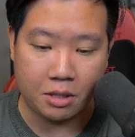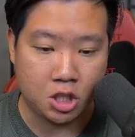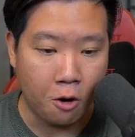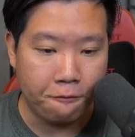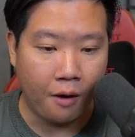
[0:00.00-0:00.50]

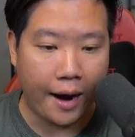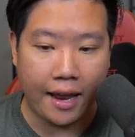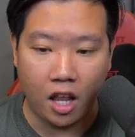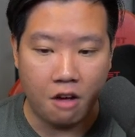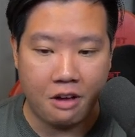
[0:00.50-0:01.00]
so far, I
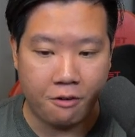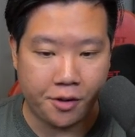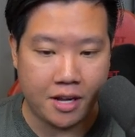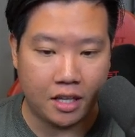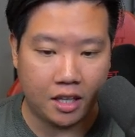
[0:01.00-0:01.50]
love
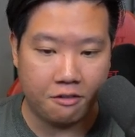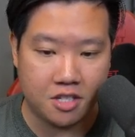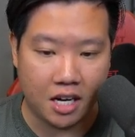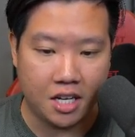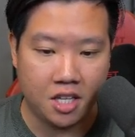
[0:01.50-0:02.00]
everything that they've
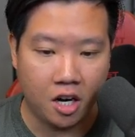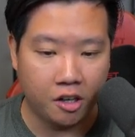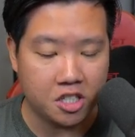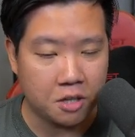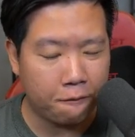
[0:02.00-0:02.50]
done in here.
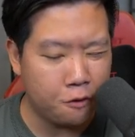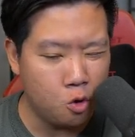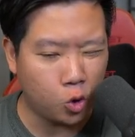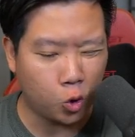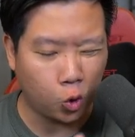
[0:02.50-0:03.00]
There's a
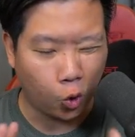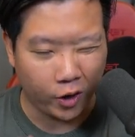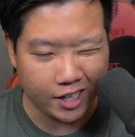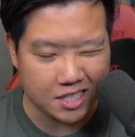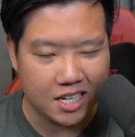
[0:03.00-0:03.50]
few
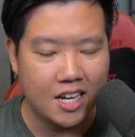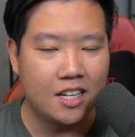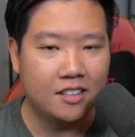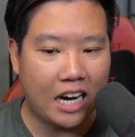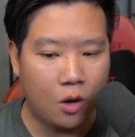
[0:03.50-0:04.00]
quirks
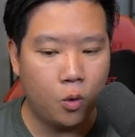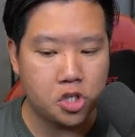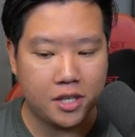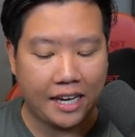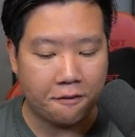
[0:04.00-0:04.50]
that I wish
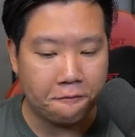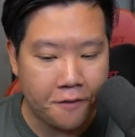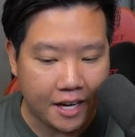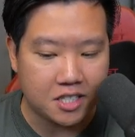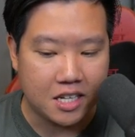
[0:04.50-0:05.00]
that they can
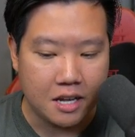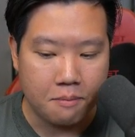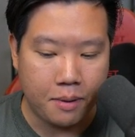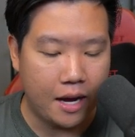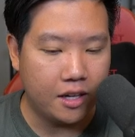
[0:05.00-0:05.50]
fix,
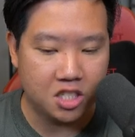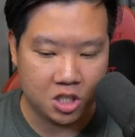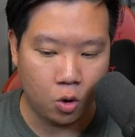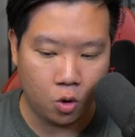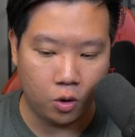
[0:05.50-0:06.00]
but it's
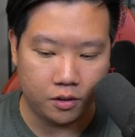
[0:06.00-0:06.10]
so cool.